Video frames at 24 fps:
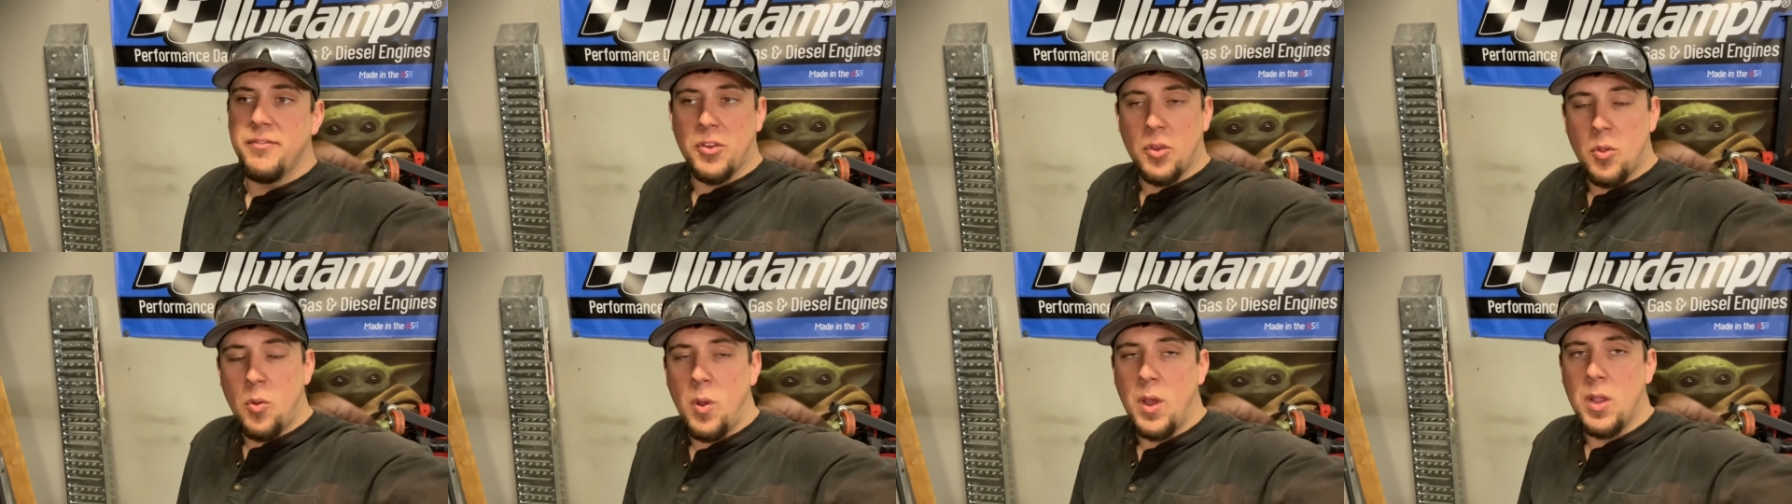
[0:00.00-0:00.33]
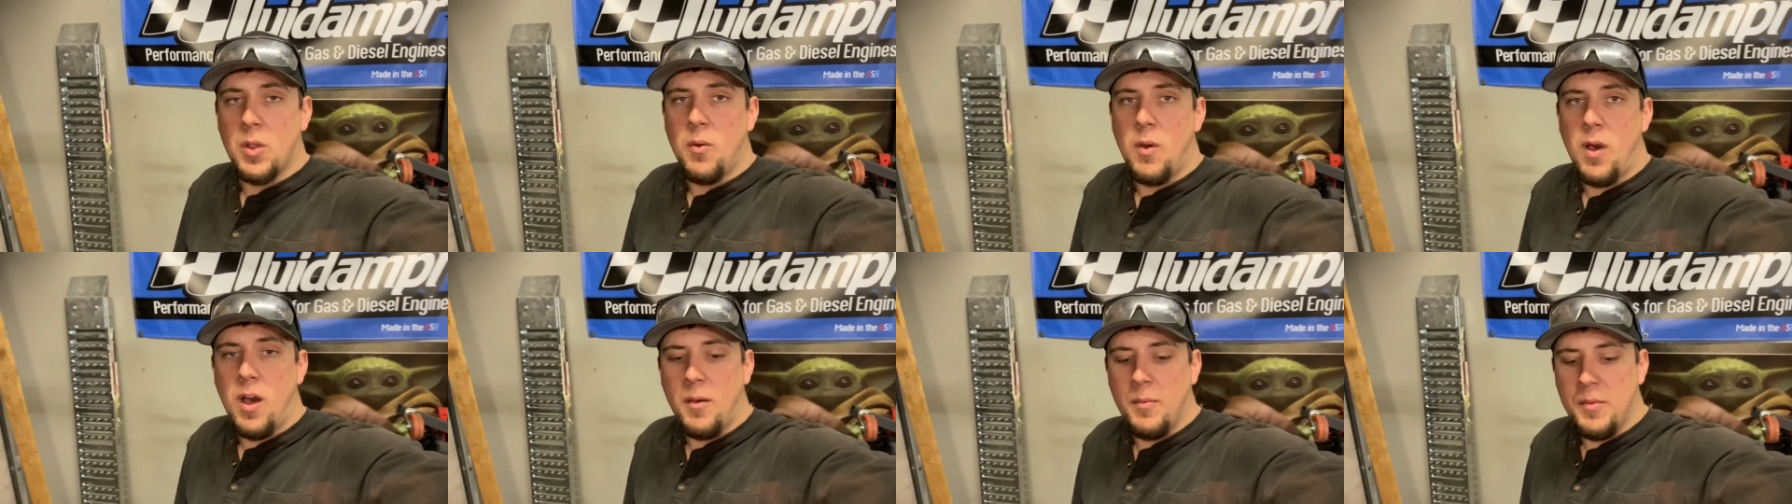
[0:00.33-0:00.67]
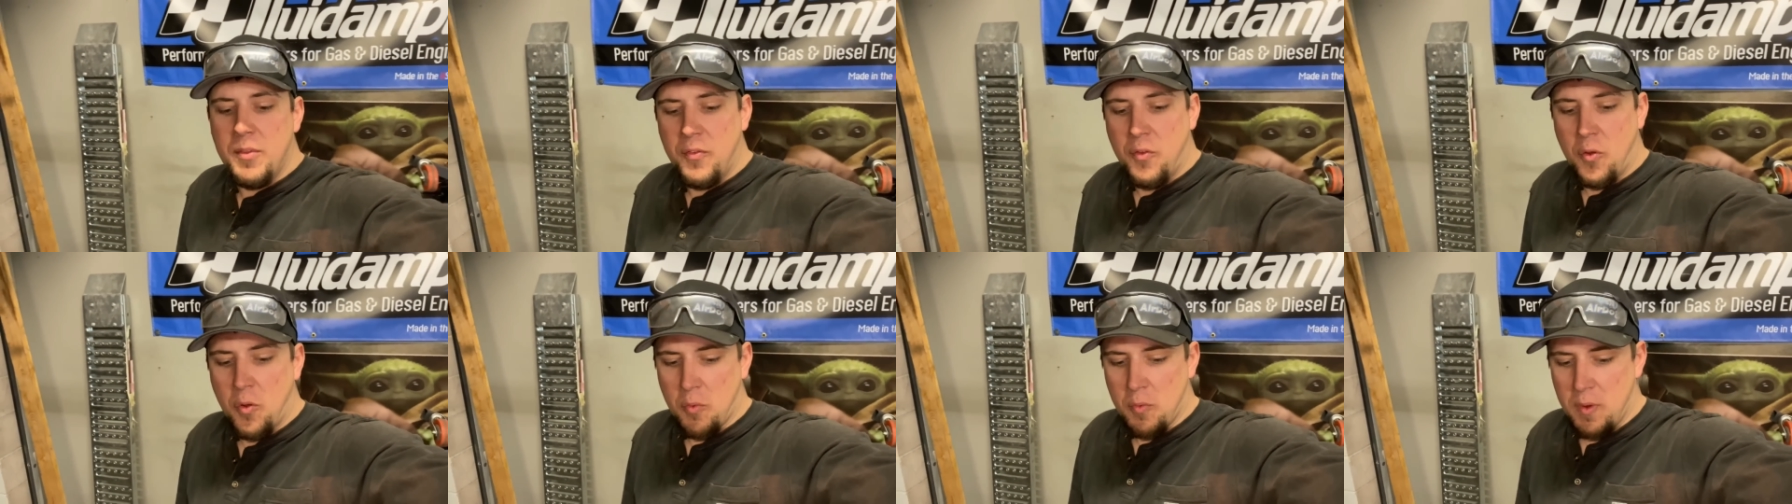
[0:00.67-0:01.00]
for quite a while
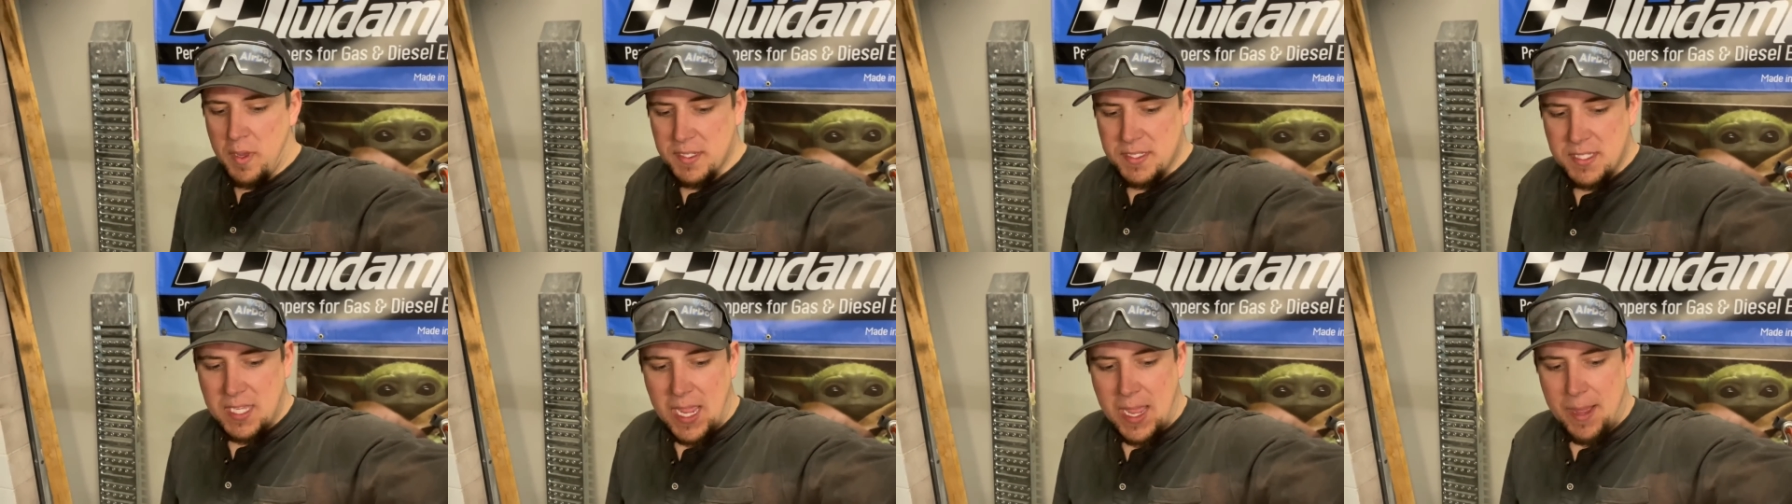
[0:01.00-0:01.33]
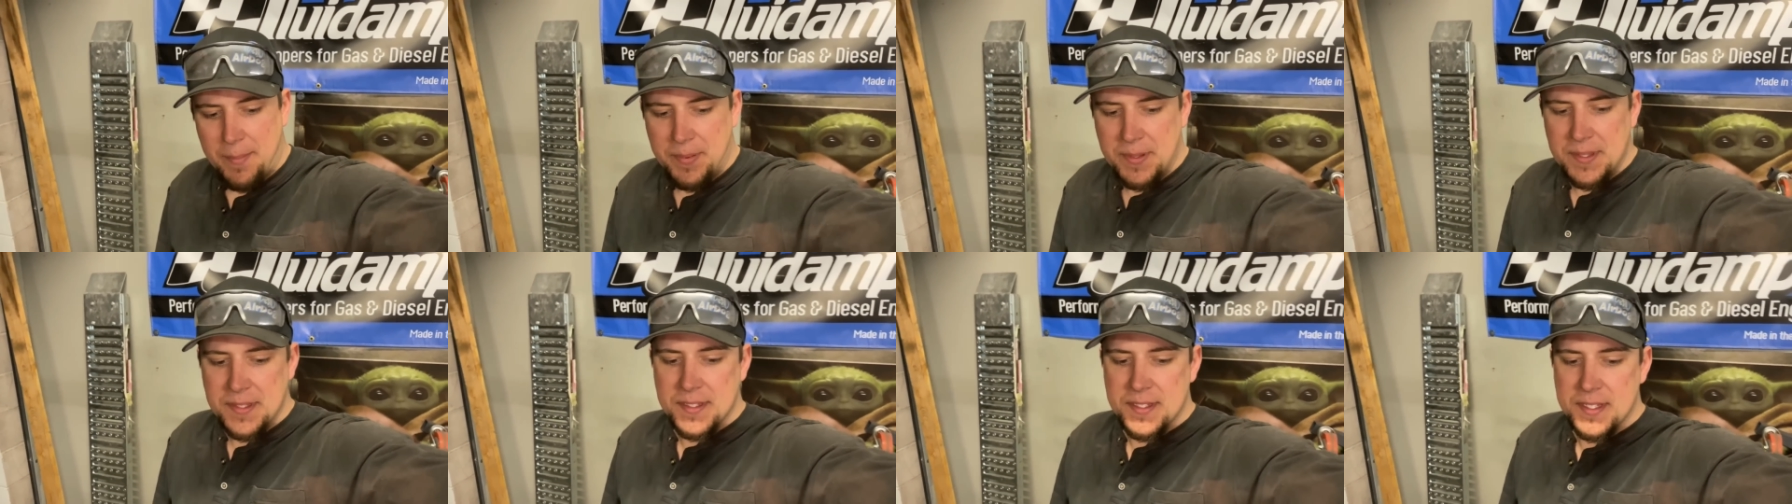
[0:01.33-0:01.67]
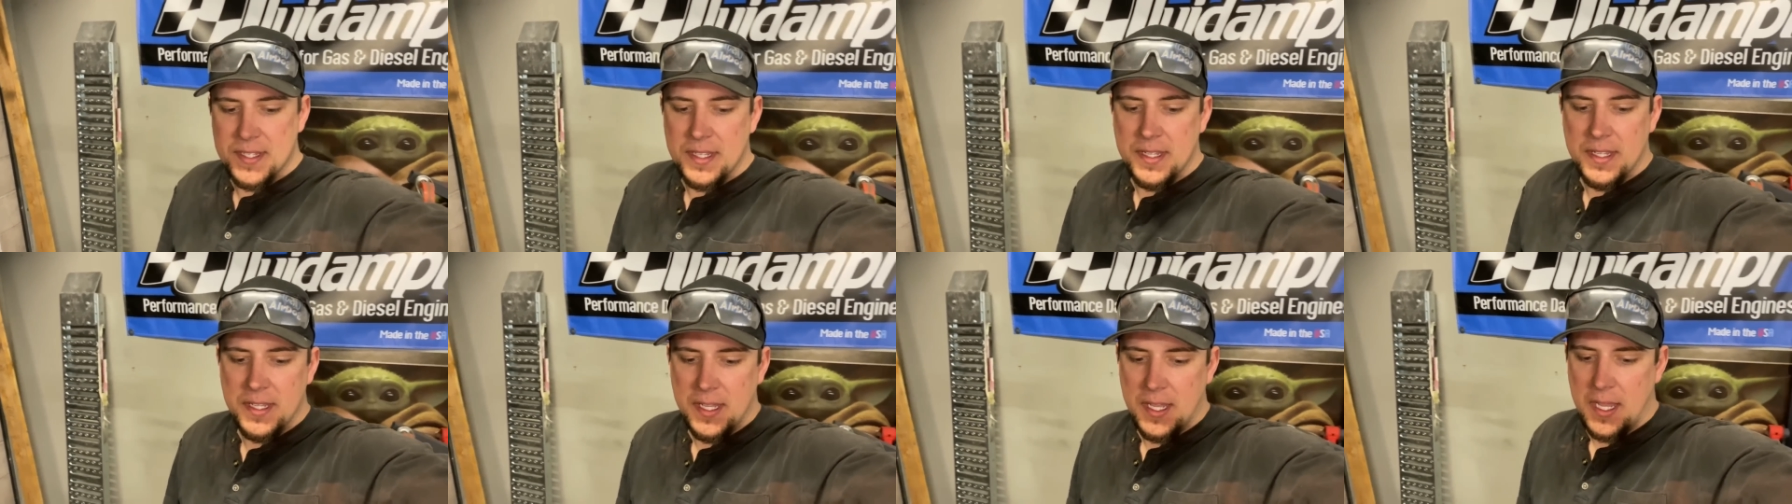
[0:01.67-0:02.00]
before rust
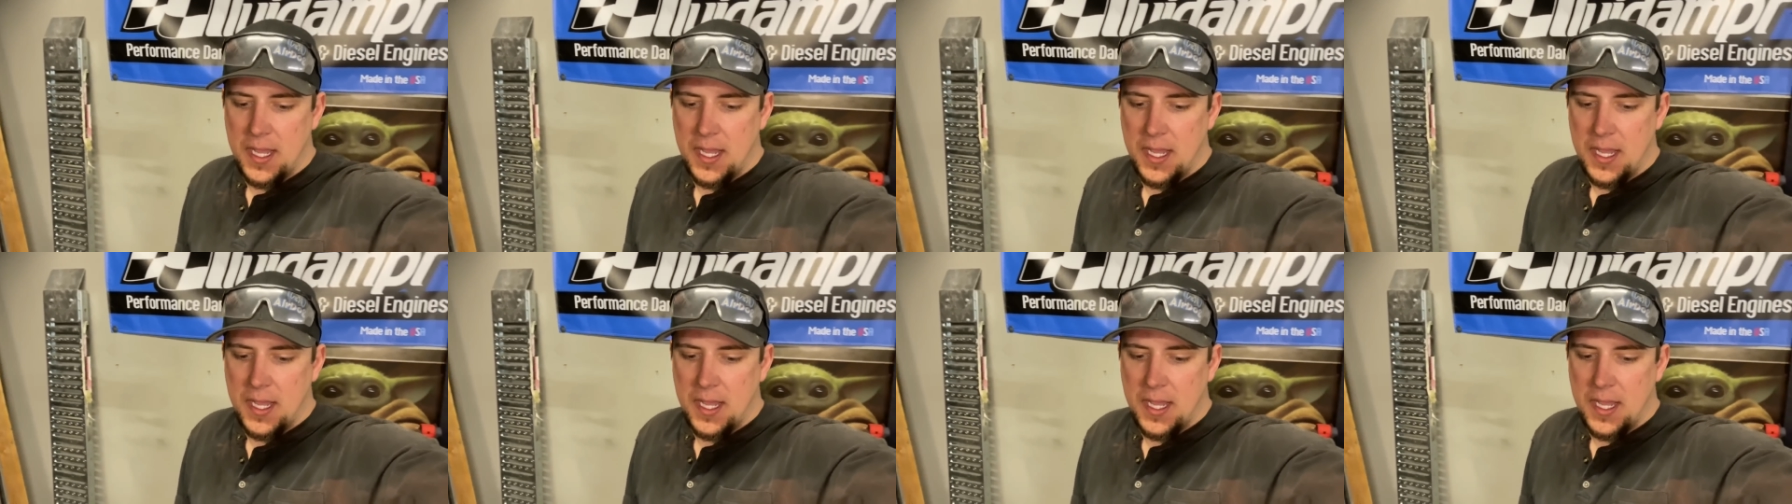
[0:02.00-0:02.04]
happens.